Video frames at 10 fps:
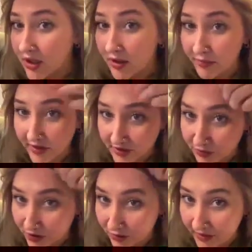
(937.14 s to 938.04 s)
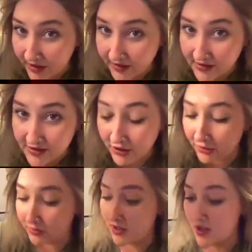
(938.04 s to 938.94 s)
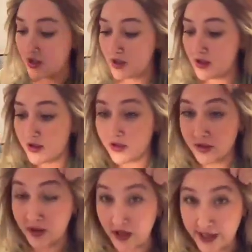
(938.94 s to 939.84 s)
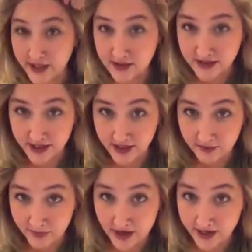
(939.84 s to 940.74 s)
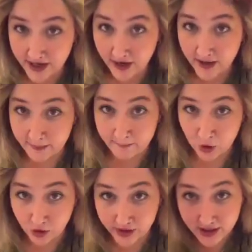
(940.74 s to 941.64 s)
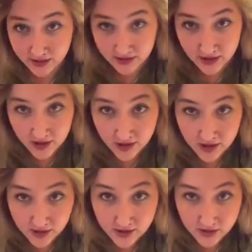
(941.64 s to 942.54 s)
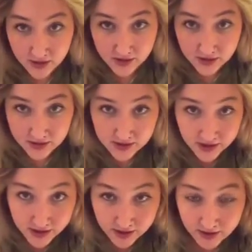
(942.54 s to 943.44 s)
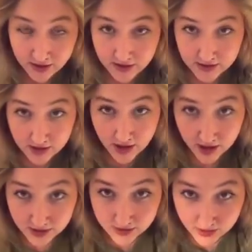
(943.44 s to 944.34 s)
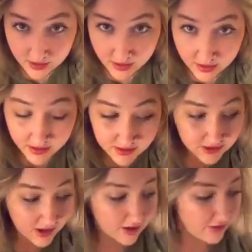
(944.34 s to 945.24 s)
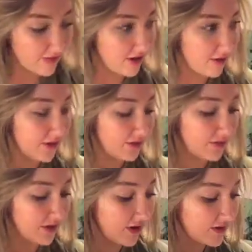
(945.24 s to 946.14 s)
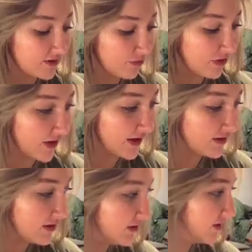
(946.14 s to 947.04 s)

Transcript: but it's real bonded. So I can take my hair and pull it. See, it's not coming up. Let me put on some more light.